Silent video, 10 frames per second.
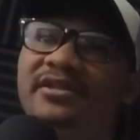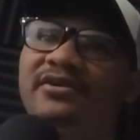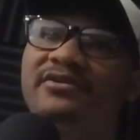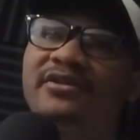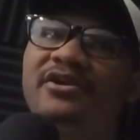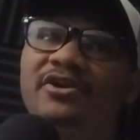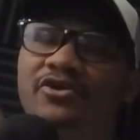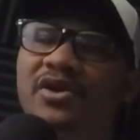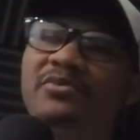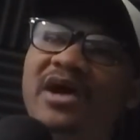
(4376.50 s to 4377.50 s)
an
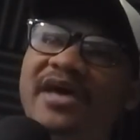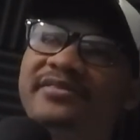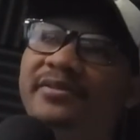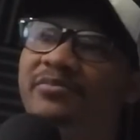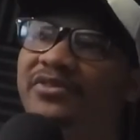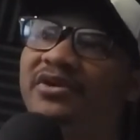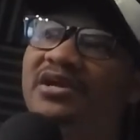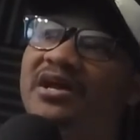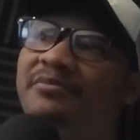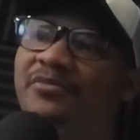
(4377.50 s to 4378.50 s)
incredible athlete, but they're not
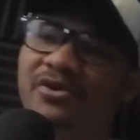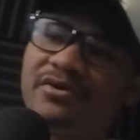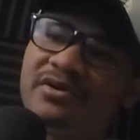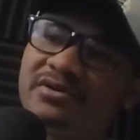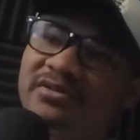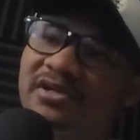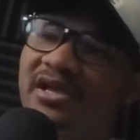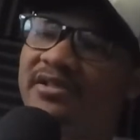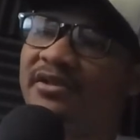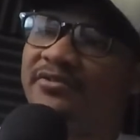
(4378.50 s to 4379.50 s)
a murderer. They're not
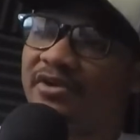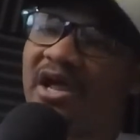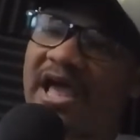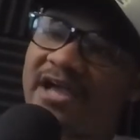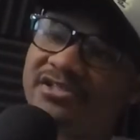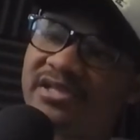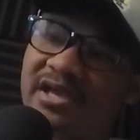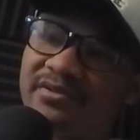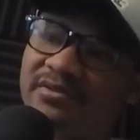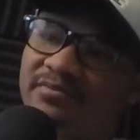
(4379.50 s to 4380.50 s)
actually out
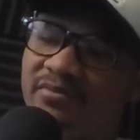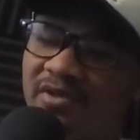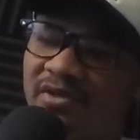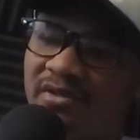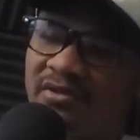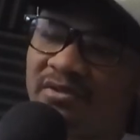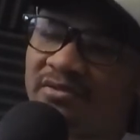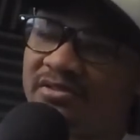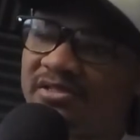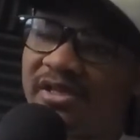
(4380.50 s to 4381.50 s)

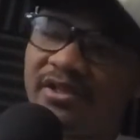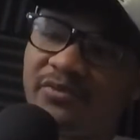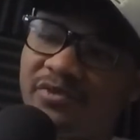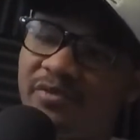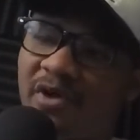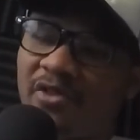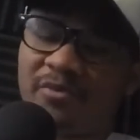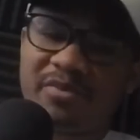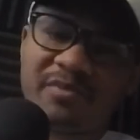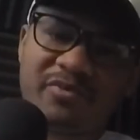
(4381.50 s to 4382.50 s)
dealing with other
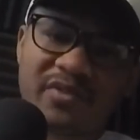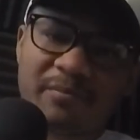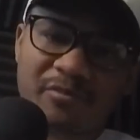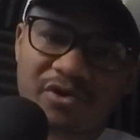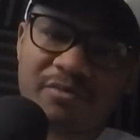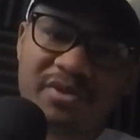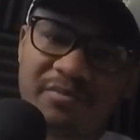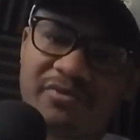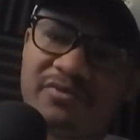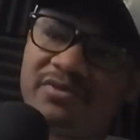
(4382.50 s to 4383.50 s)
people that murder
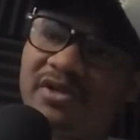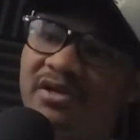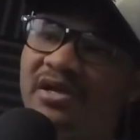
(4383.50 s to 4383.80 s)
people, and they're not.